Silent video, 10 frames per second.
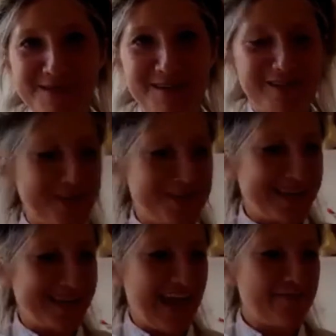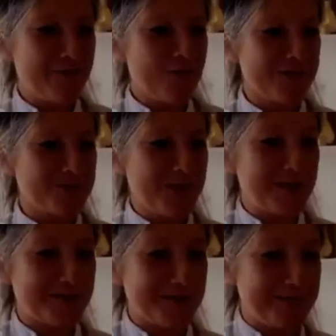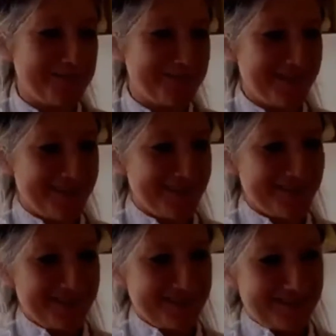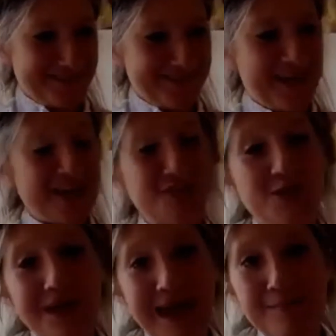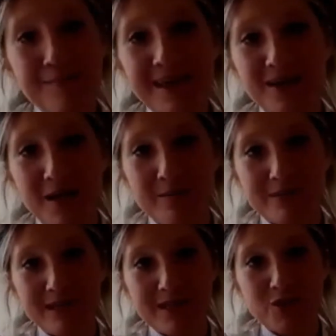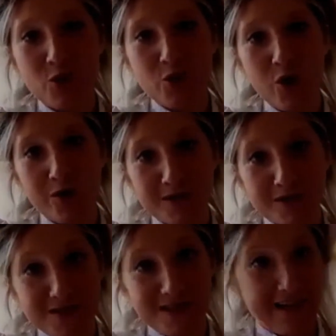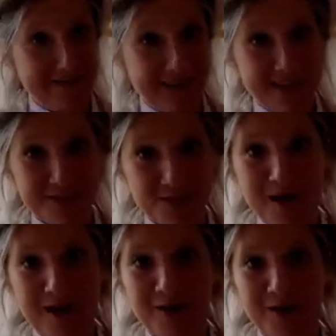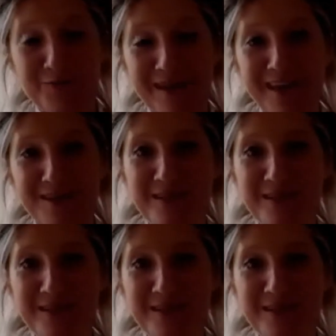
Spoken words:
Absolutely, everyone's welcome. Actually, you can make little dog collars like this as well. You could make a